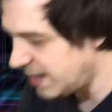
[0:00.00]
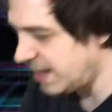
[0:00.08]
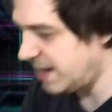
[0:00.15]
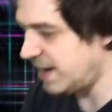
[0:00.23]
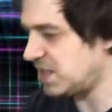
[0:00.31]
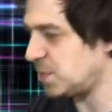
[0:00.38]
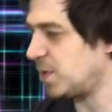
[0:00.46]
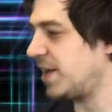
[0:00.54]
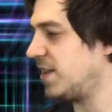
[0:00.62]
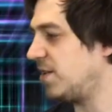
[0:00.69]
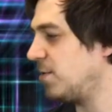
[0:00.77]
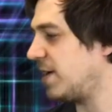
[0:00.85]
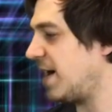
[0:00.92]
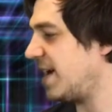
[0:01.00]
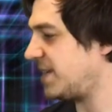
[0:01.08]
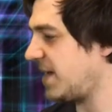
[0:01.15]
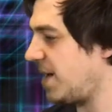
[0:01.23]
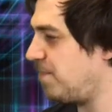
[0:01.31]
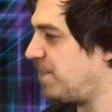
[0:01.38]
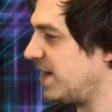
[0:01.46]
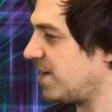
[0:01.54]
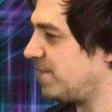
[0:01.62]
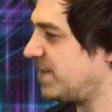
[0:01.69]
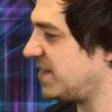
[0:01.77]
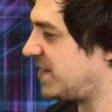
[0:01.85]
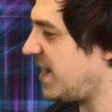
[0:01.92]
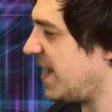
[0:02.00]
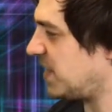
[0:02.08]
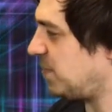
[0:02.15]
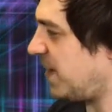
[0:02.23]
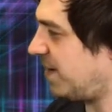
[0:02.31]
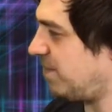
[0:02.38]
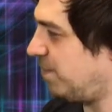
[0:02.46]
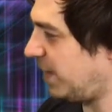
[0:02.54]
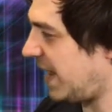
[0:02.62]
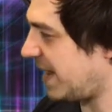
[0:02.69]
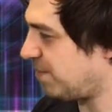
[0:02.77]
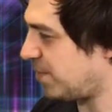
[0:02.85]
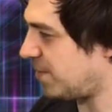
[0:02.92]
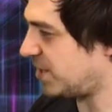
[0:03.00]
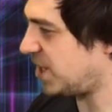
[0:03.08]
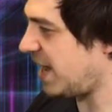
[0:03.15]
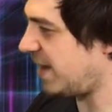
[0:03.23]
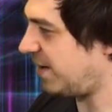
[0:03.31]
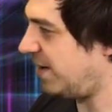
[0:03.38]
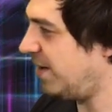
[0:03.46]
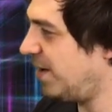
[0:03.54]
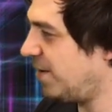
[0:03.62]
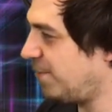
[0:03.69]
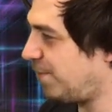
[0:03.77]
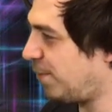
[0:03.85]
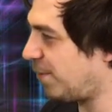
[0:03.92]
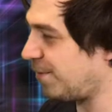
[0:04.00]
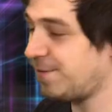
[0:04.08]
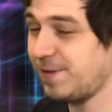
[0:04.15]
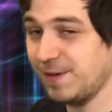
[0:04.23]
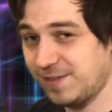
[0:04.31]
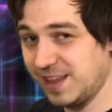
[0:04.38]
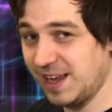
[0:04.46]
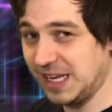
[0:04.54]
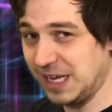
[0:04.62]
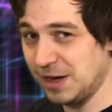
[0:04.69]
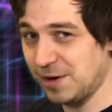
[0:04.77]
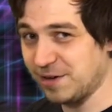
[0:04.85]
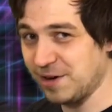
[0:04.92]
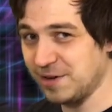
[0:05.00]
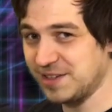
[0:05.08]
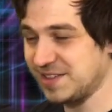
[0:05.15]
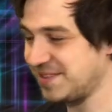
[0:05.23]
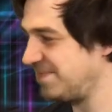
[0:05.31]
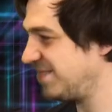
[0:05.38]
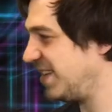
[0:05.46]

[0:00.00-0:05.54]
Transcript: And that's what I do, guys. I pick up this X-Men Blackbird Jet for fifteen euros.